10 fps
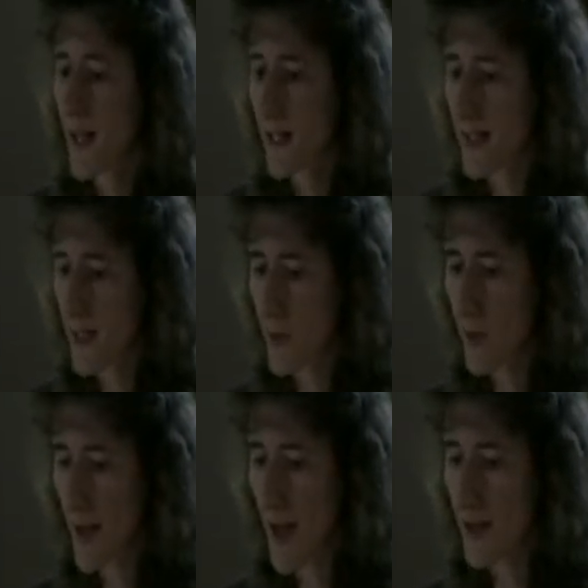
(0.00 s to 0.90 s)
And you
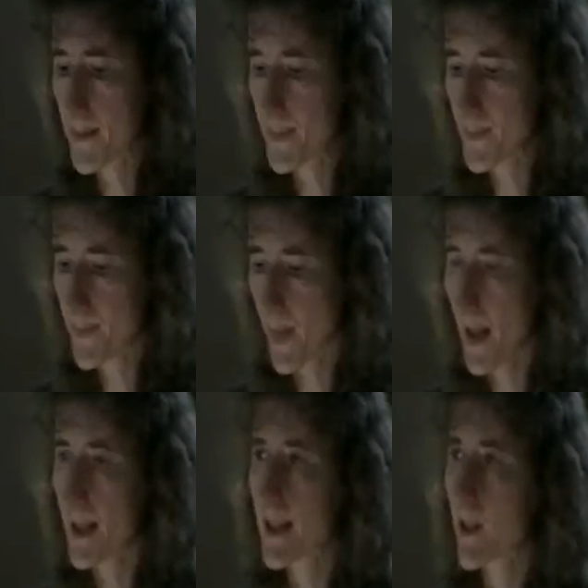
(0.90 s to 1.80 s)
simmer that
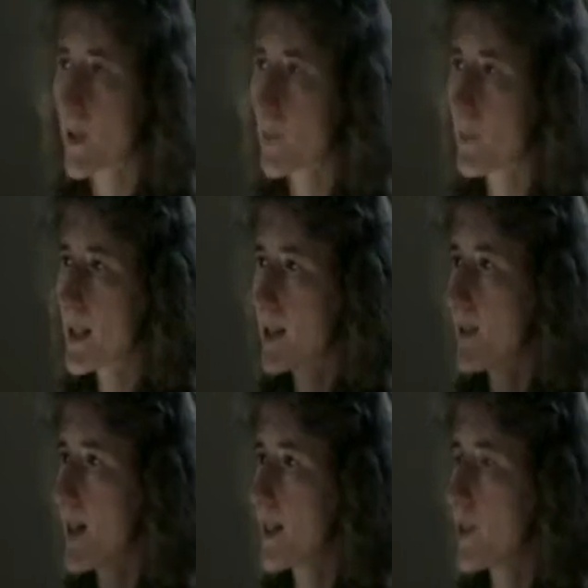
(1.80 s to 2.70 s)
until the bits
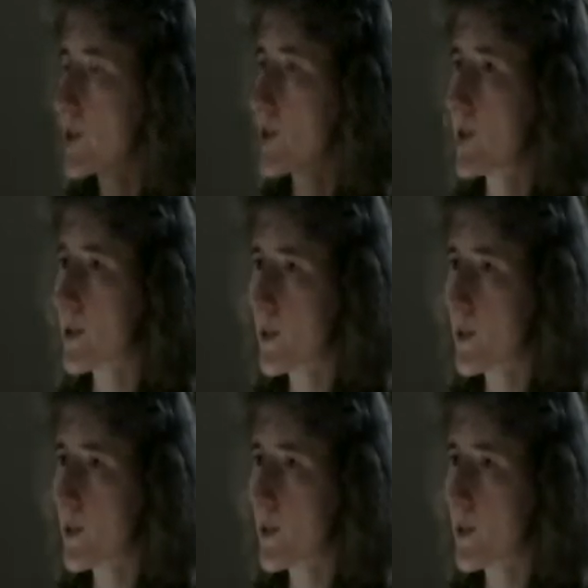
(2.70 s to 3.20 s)
of onion start